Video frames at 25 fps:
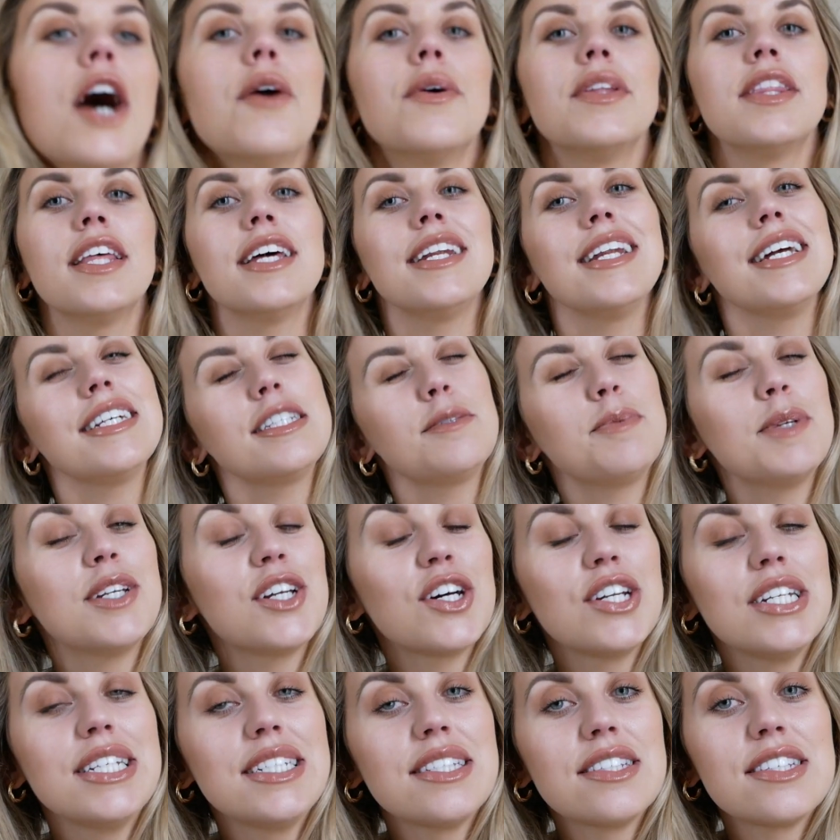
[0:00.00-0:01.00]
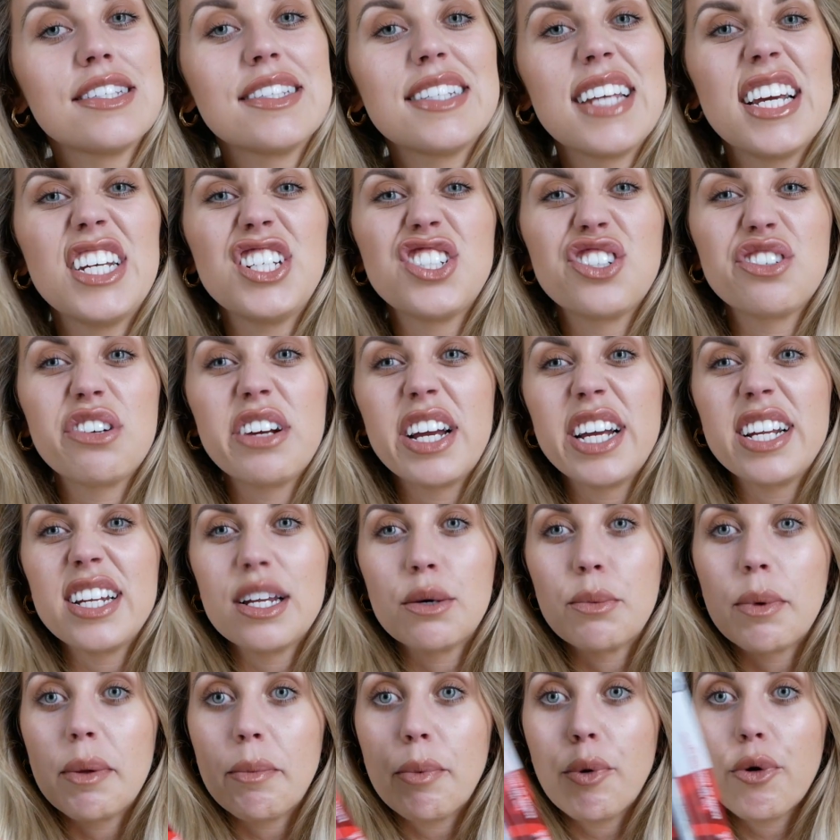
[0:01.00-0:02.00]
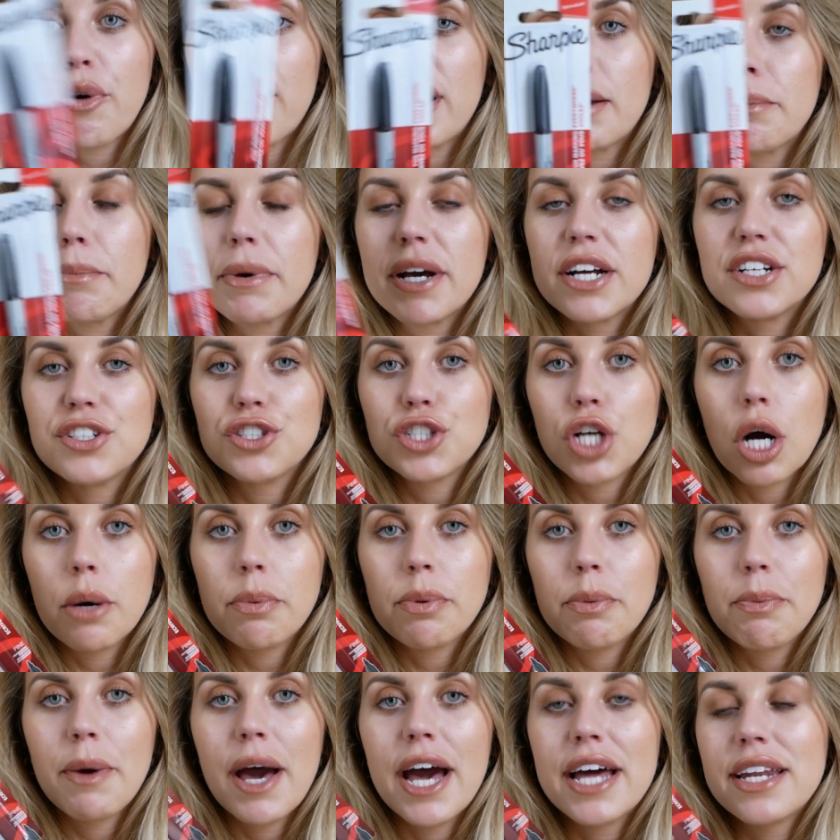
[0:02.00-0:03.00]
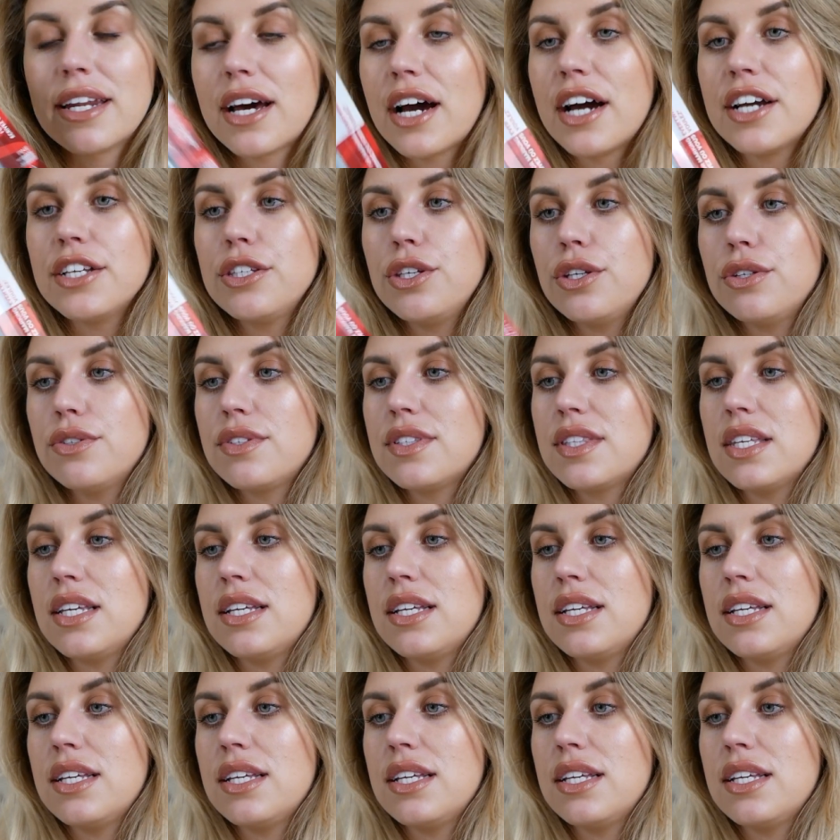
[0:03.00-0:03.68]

Oh, and then last but not least on stationery, a little bit boring, but Sharpie pen. I use